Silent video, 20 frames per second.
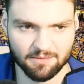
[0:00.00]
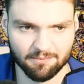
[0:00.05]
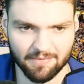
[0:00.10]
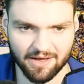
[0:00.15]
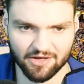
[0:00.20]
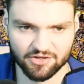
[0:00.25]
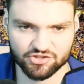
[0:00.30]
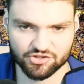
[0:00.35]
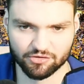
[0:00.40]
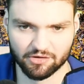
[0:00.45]

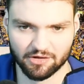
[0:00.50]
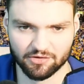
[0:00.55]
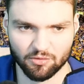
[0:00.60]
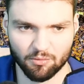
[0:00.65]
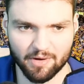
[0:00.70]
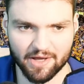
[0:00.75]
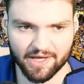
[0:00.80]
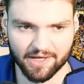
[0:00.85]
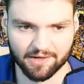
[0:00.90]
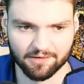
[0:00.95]
Miles turn on the
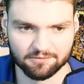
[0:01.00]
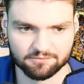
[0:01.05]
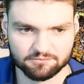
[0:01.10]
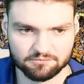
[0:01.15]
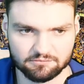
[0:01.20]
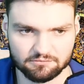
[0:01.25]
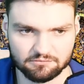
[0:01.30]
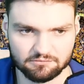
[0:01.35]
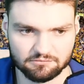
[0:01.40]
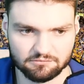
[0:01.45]
wing.
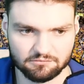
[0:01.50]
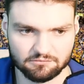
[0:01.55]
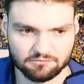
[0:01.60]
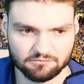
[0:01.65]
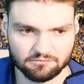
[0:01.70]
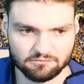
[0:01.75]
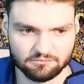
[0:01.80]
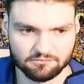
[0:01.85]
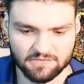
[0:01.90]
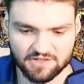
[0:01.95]

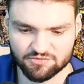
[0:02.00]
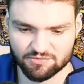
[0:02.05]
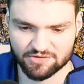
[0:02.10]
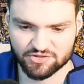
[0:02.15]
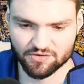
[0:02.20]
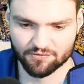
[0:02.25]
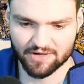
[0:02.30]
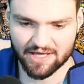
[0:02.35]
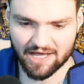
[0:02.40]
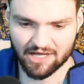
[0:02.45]

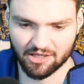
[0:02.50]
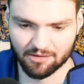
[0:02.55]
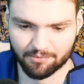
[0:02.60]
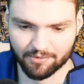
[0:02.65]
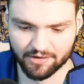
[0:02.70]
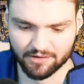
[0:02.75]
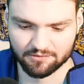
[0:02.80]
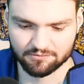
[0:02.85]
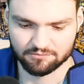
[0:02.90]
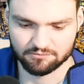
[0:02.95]
Swings over to
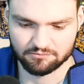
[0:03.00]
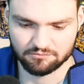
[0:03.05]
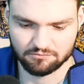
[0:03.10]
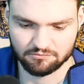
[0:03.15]
Haliburton.